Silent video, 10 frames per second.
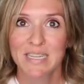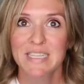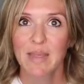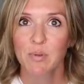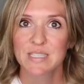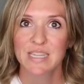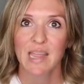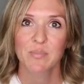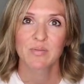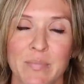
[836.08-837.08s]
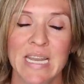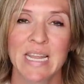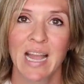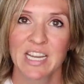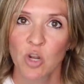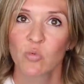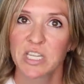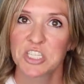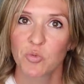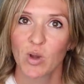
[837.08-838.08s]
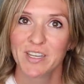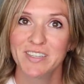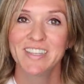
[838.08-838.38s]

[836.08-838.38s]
my tablescape, meaning I don't really do one.